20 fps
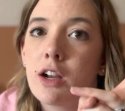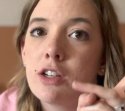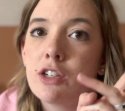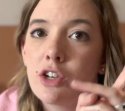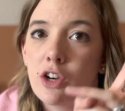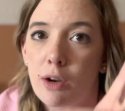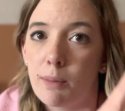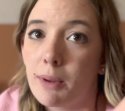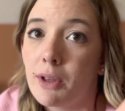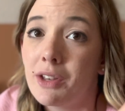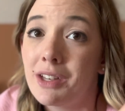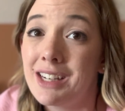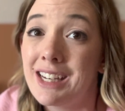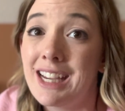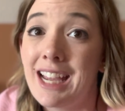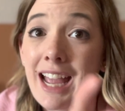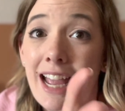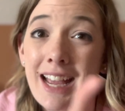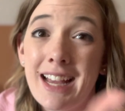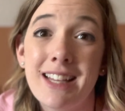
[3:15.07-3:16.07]
durability
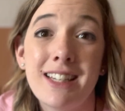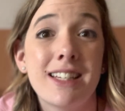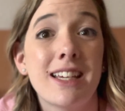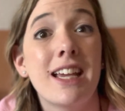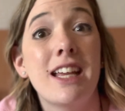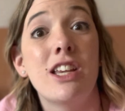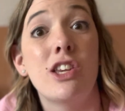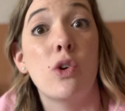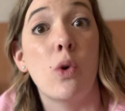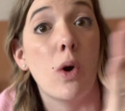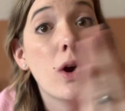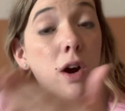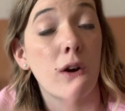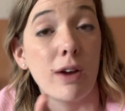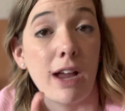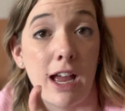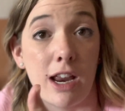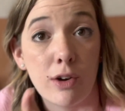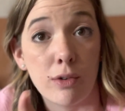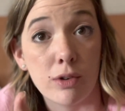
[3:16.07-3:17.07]
and in your
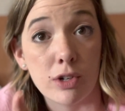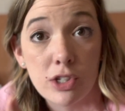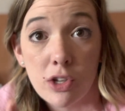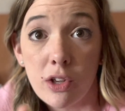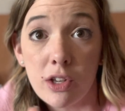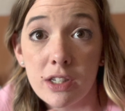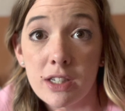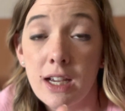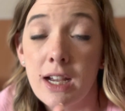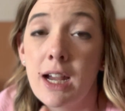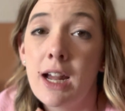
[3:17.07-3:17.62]
end result.